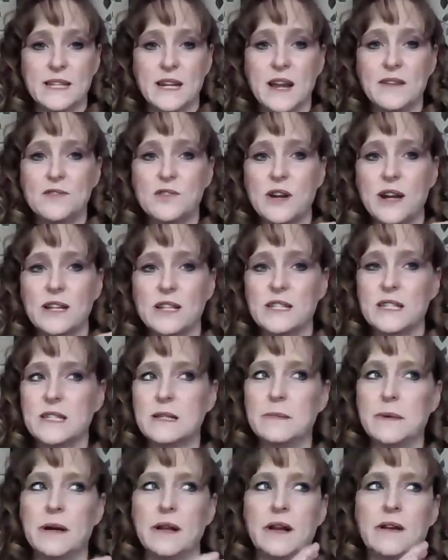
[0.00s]
And I've tried just
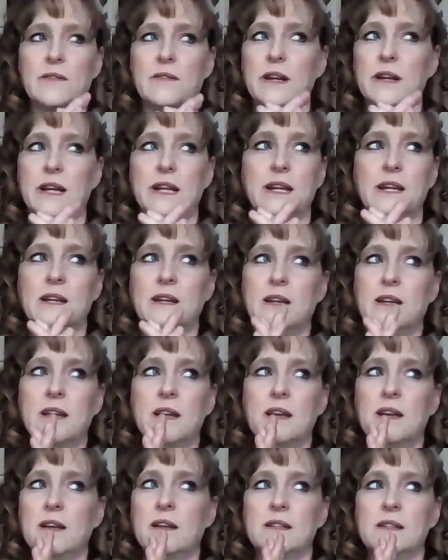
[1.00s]
about every
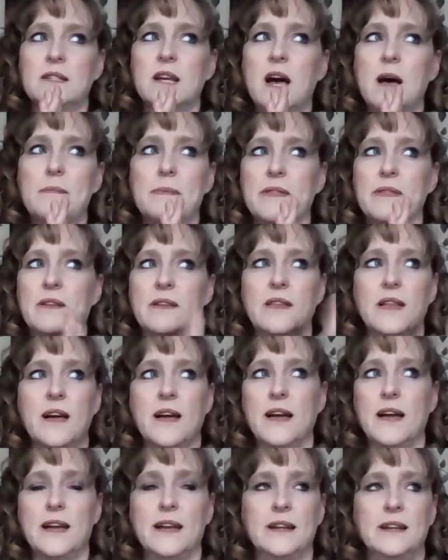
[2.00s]
top of the
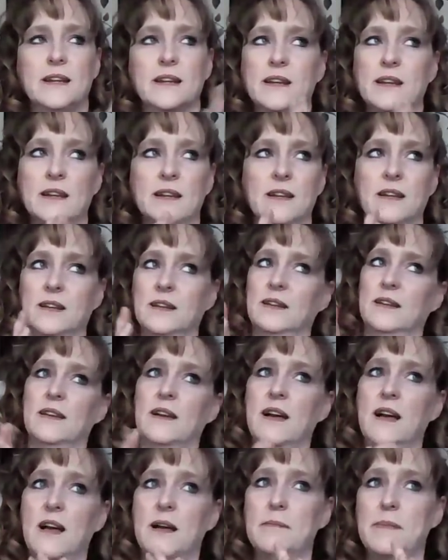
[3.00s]
line
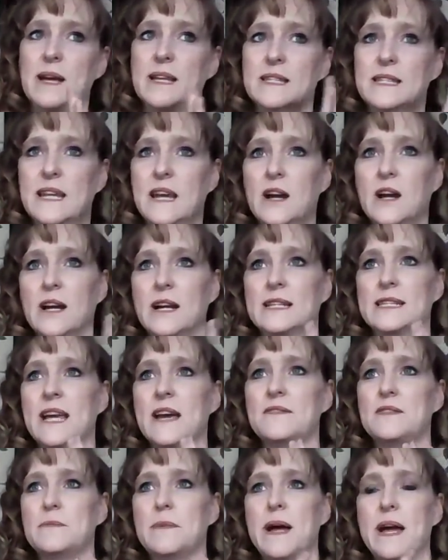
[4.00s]
mascara because
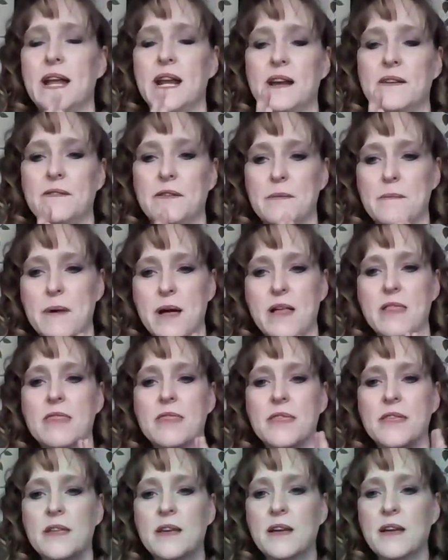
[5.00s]
I have to buy it every
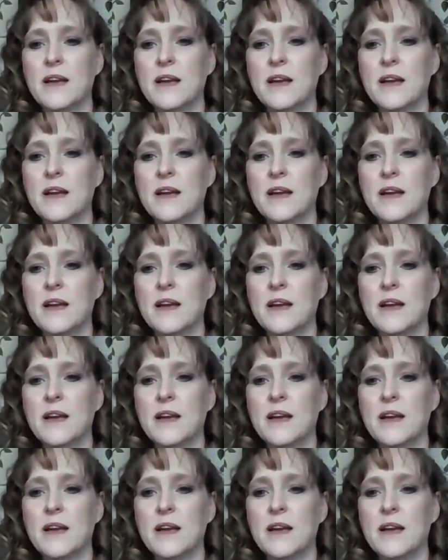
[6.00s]
month.